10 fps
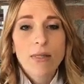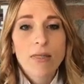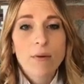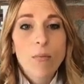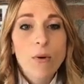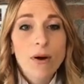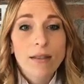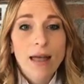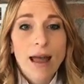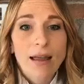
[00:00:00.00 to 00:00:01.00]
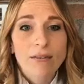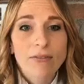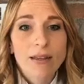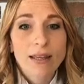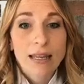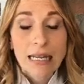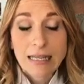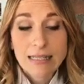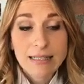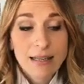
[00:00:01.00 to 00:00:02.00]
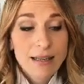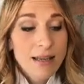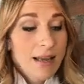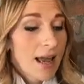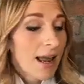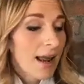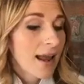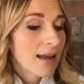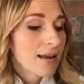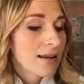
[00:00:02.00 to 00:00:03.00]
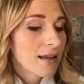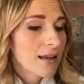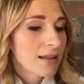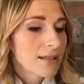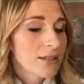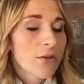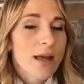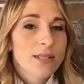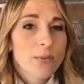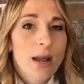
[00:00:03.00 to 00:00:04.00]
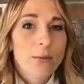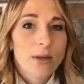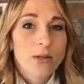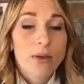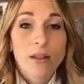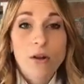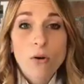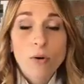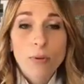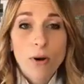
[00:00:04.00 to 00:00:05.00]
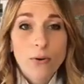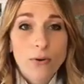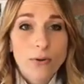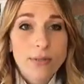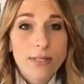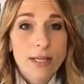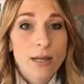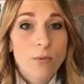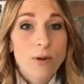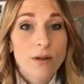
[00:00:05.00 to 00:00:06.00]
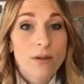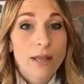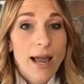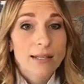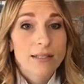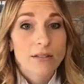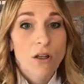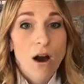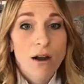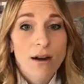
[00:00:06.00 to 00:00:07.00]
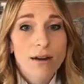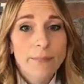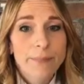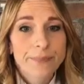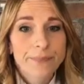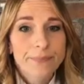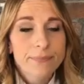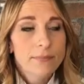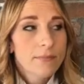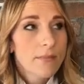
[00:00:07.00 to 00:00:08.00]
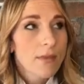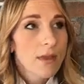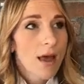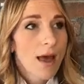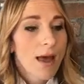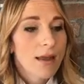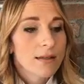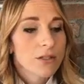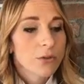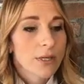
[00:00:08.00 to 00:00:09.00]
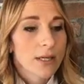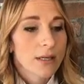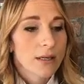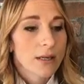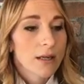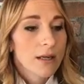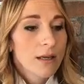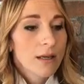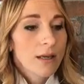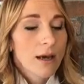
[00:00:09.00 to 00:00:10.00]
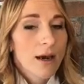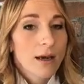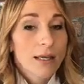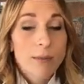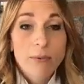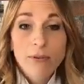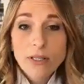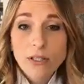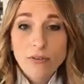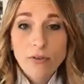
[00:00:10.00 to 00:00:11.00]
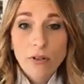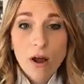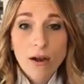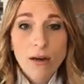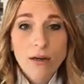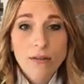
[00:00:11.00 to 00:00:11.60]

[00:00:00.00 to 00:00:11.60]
the more alive it is. And so that's why when you get local produce, it will last longer and you can keep it fresher for longer.